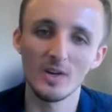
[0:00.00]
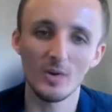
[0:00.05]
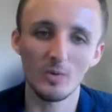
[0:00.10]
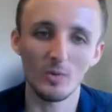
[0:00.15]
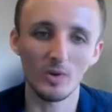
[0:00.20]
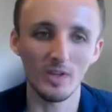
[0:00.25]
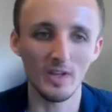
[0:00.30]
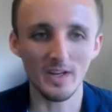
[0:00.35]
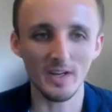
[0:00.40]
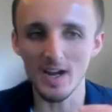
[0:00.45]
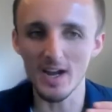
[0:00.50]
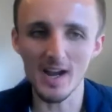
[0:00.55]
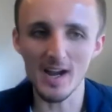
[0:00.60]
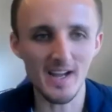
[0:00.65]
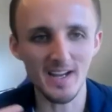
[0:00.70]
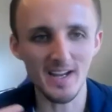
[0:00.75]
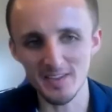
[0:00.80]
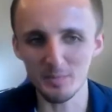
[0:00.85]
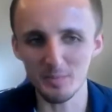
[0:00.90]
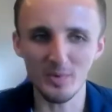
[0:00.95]
or like I, I,
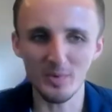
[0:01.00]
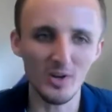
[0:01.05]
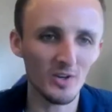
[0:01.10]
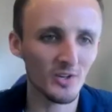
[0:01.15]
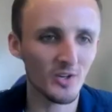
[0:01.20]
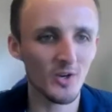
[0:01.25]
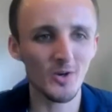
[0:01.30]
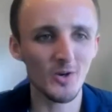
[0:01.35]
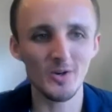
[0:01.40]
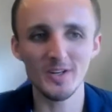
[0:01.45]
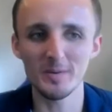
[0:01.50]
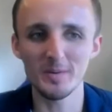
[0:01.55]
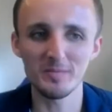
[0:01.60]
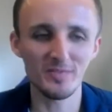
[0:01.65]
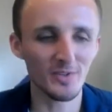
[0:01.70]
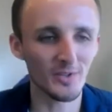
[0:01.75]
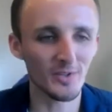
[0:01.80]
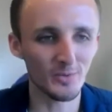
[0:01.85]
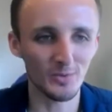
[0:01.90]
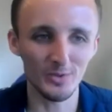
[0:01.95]
get the ball going, I'm
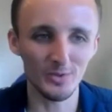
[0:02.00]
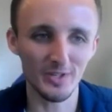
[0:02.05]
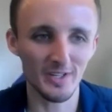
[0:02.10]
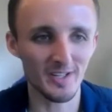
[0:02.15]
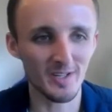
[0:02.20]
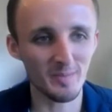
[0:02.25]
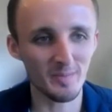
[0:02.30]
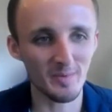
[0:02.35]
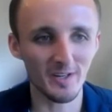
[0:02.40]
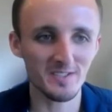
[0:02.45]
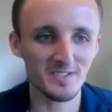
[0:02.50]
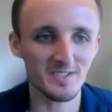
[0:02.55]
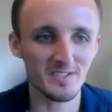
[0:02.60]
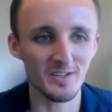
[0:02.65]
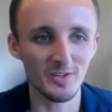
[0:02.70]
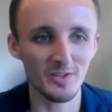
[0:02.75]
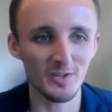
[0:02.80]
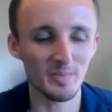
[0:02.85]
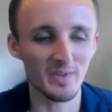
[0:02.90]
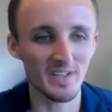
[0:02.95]
feeling really good about it to
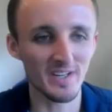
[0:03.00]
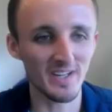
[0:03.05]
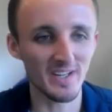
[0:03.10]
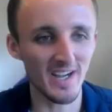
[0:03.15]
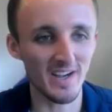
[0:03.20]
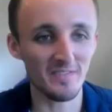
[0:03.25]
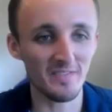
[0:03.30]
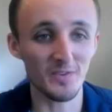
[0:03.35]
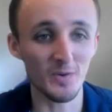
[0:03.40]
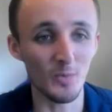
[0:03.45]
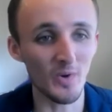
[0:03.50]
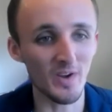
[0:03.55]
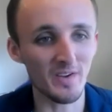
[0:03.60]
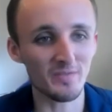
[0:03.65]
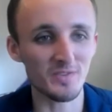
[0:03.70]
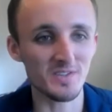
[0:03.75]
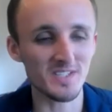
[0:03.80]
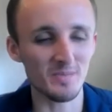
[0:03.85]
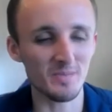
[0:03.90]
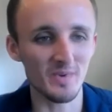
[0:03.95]
do, but then I have to wait
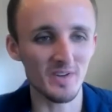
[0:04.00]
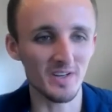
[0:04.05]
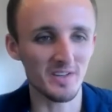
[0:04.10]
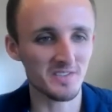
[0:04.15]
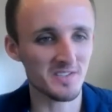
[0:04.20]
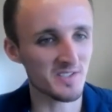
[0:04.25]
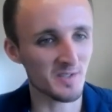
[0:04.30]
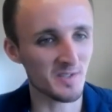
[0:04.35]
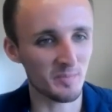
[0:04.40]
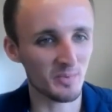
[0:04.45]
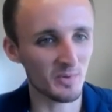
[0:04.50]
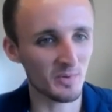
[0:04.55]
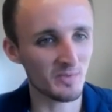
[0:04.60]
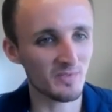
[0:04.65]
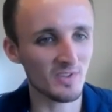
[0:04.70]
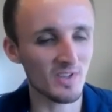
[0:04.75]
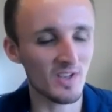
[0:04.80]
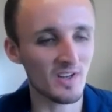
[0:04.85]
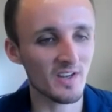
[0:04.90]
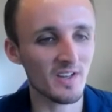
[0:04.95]
for someone else's
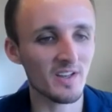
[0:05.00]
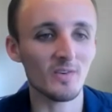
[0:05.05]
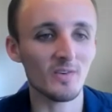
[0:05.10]
approval on it.